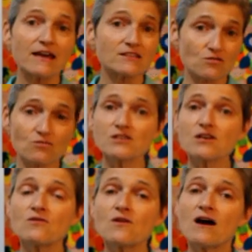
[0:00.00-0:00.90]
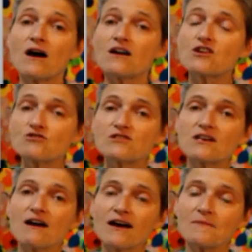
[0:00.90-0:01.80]
It's also a good
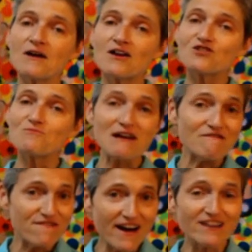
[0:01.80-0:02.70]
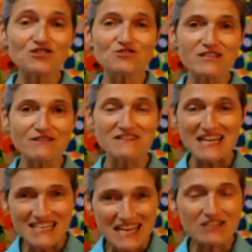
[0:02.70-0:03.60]
time, you may find yourself
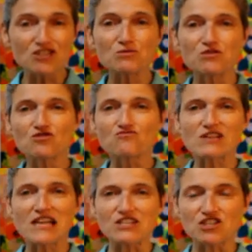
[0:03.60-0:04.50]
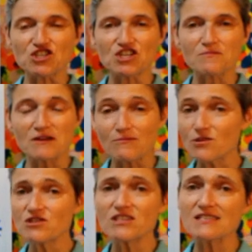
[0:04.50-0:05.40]
getting into a new relationship, and I'm
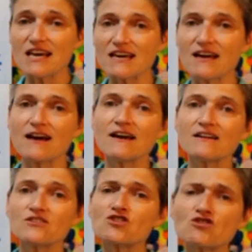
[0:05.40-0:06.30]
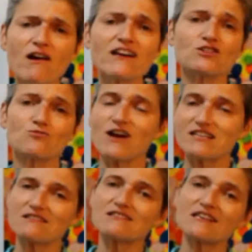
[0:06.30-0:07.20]
going to say try to
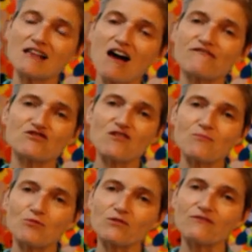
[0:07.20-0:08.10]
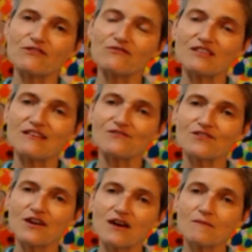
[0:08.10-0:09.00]
wait until after April the
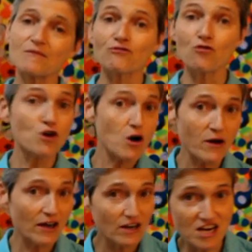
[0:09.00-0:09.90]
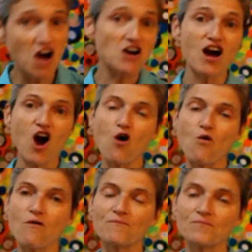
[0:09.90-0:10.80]
15th before going
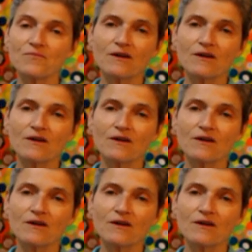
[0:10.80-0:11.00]
gung-ho,